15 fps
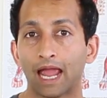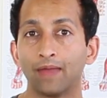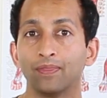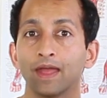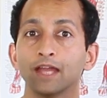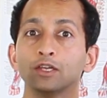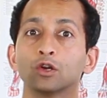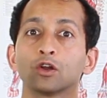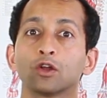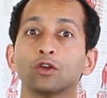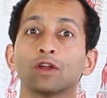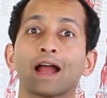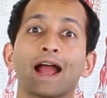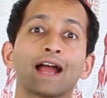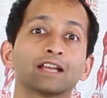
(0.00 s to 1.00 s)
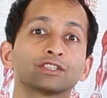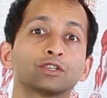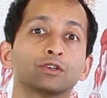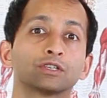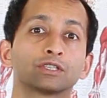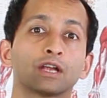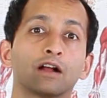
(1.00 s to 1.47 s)
And then you're going to
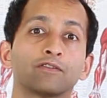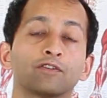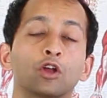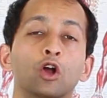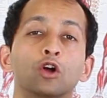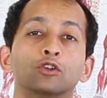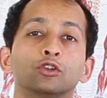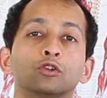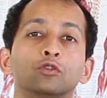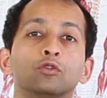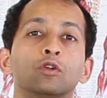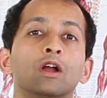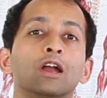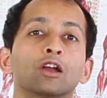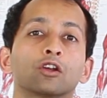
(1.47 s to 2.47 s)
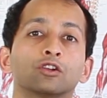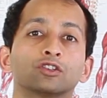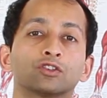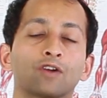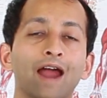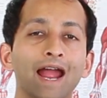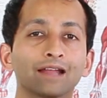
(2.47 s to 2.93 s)
ask yourself to
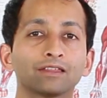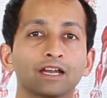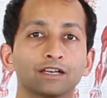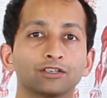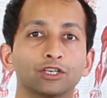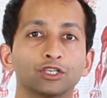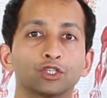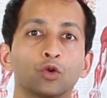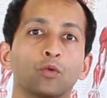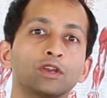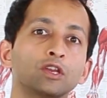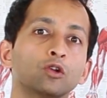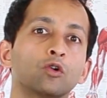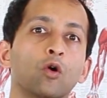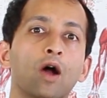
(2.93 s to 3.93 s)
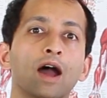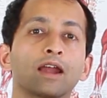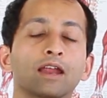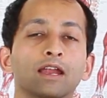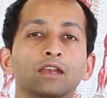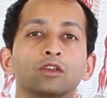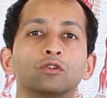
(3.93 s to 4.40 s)
contract that tissue when you go
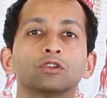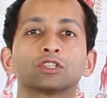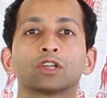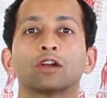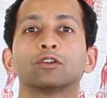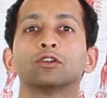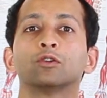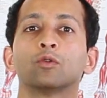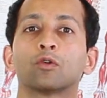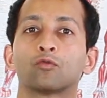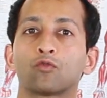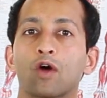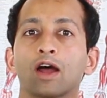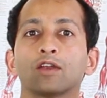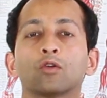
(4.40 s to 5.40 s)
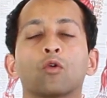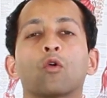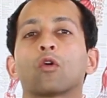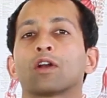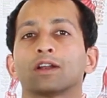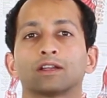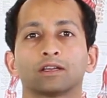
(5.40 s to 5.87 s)
out and you decide to do a run
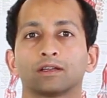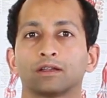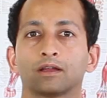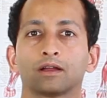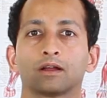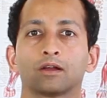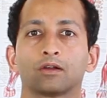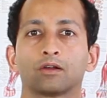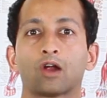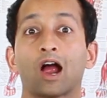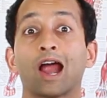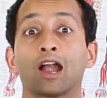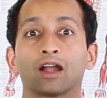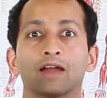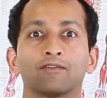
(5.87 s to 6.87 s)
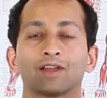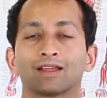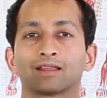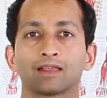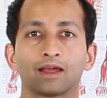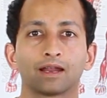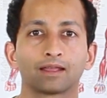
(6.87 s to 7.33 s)
or a higher level
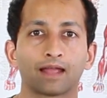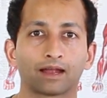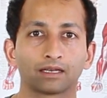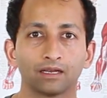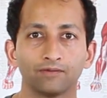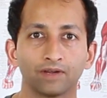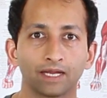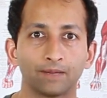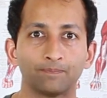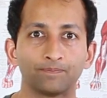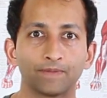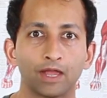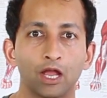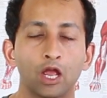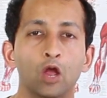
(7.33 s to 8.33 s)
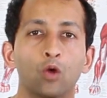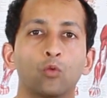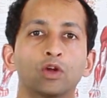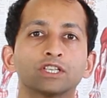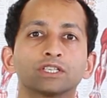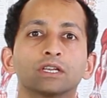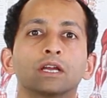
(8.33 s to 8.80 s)
athletic activity,
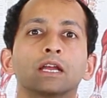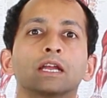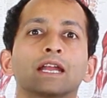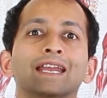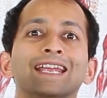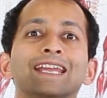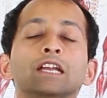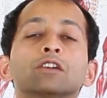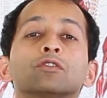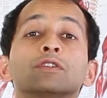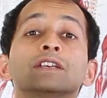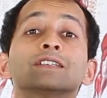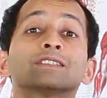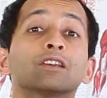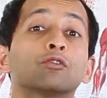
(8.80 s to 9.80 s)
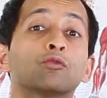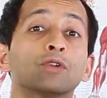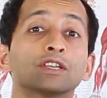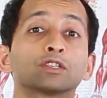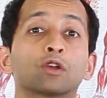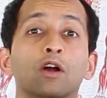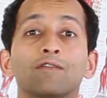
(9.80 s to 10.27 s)
which can increase the
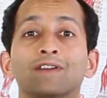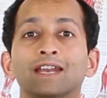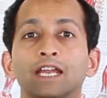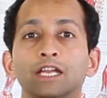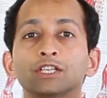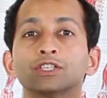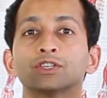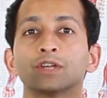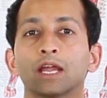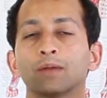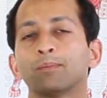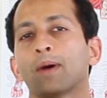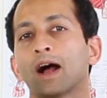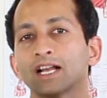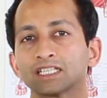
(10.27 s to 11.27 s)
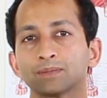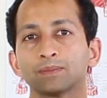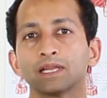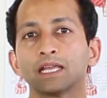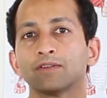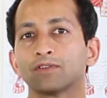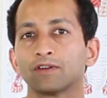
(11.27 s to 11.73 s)
risk of an injury and
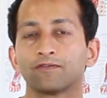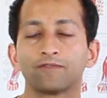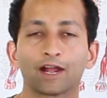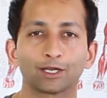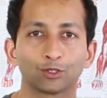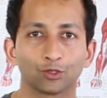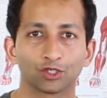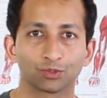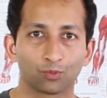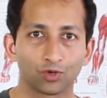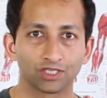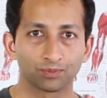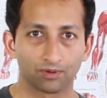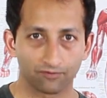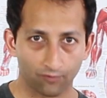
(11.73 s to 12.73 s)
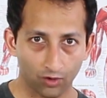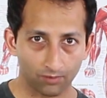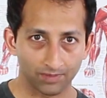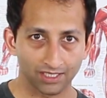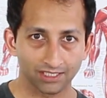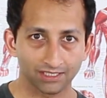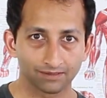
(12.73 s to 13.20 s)
possibly even affect your sports
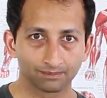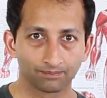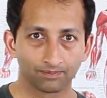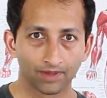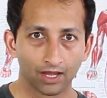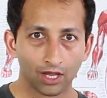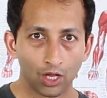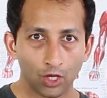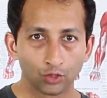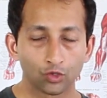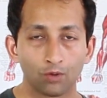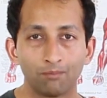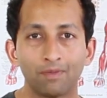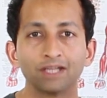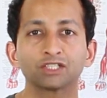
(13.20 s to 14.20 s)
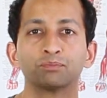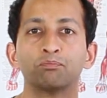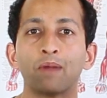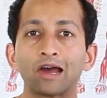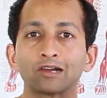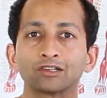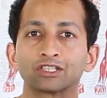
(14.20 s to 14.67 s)
performance. So a much
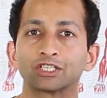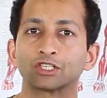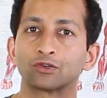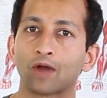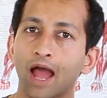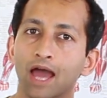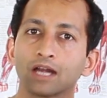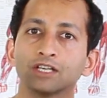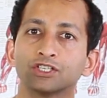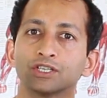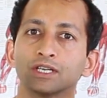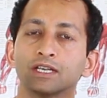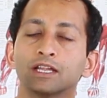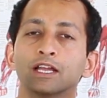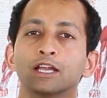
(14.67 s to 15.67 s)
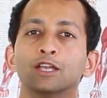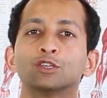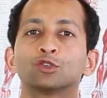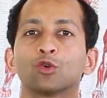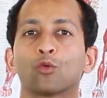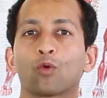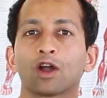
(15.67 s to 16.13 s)
better strategy
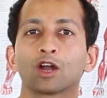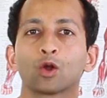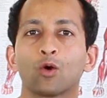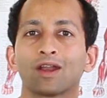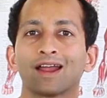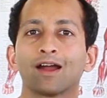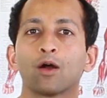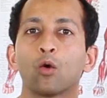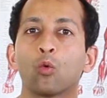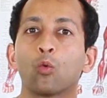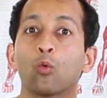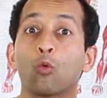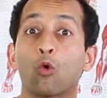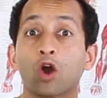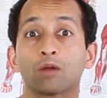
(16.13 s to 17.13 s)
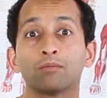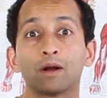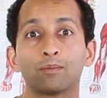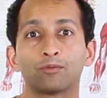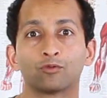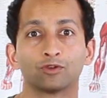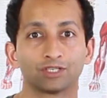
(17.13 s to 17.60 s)
is to work on a
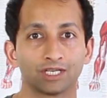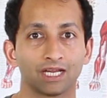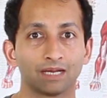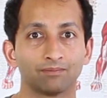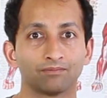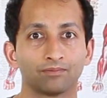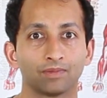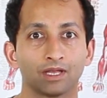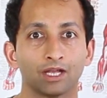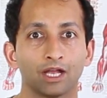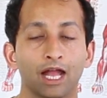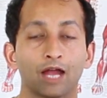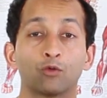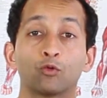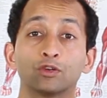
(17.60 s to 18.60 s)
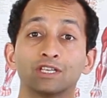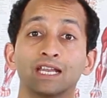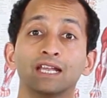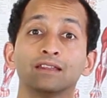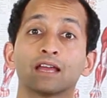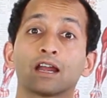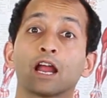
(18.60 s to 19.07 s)
warm-up routine, a
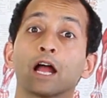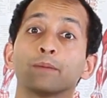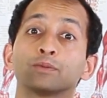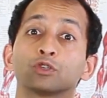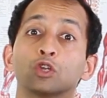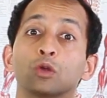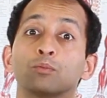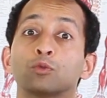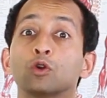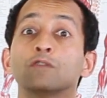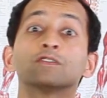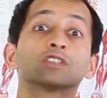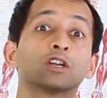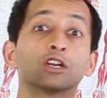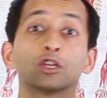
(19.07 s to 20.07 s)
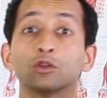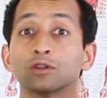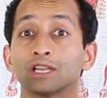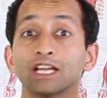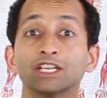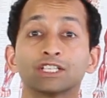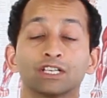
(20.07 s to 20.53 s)
routine that helps you improve
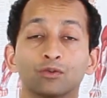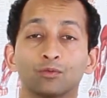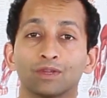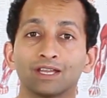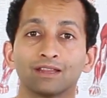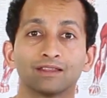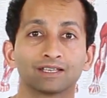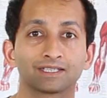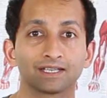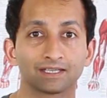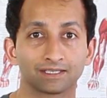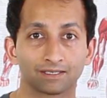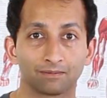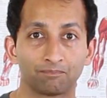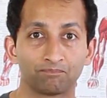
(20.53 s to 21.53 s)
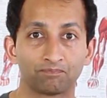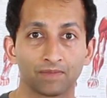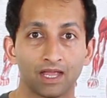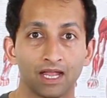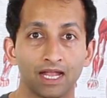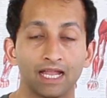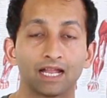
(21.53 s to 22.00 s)
circulation within the system.
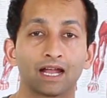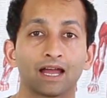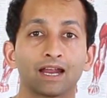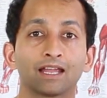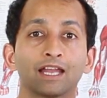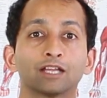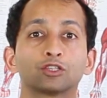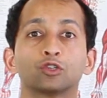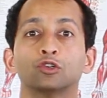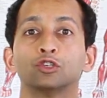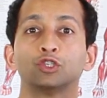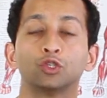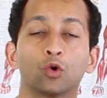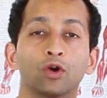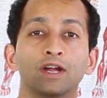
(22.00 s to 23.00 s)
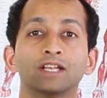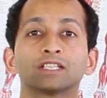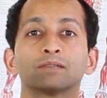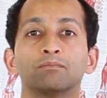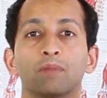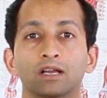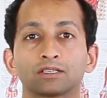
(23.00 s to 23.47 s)
It kind of gets your
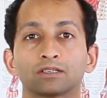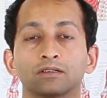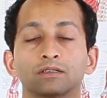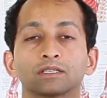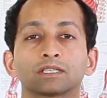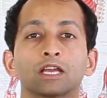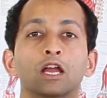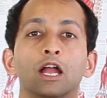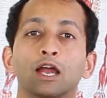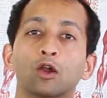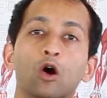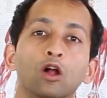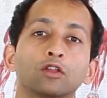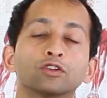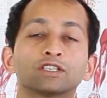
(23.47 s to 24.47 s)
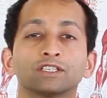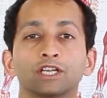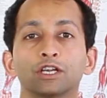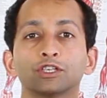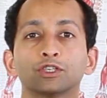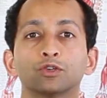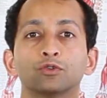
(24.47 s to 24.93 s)
joints, muscles, and all those
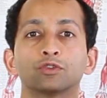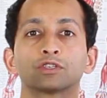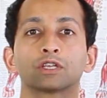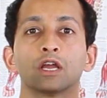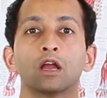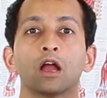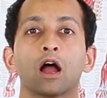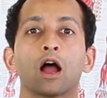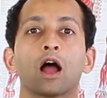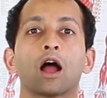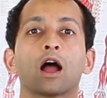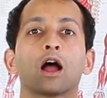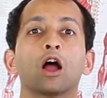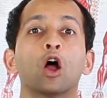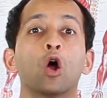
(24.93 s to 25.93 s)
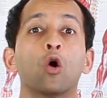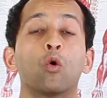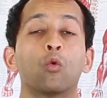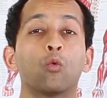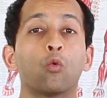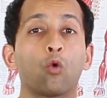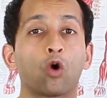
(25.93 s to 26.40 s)
tissues
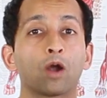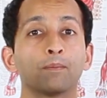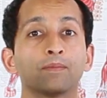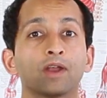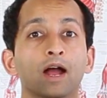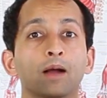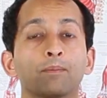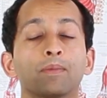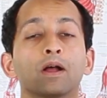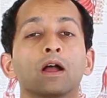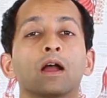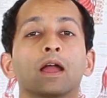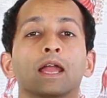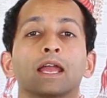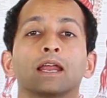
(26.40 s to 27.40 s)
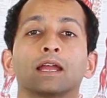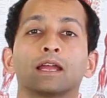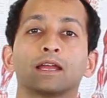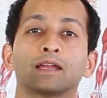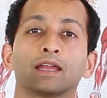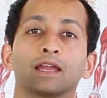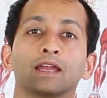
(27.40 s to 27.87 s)
warmed up.
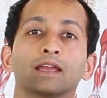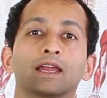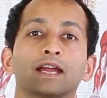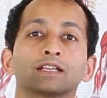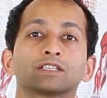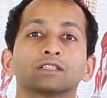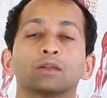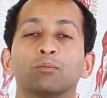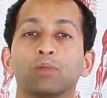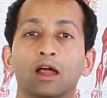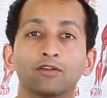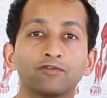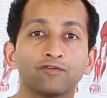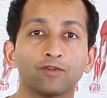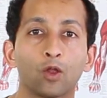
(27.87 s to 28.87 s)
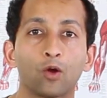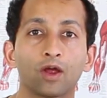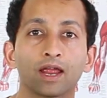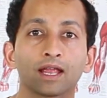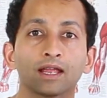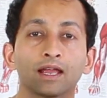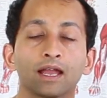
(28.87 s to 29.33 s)
It gets the blood
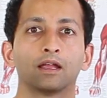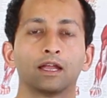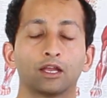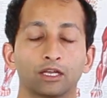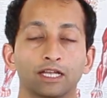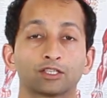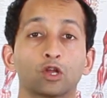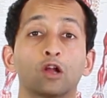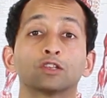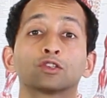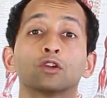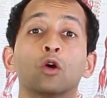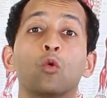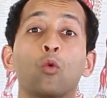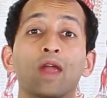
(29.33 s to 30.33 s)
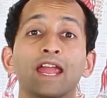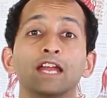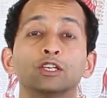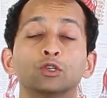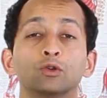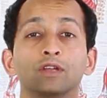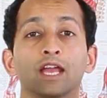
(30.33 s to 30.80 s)
flowing. It's also a
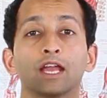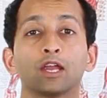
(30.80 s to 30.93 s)
way to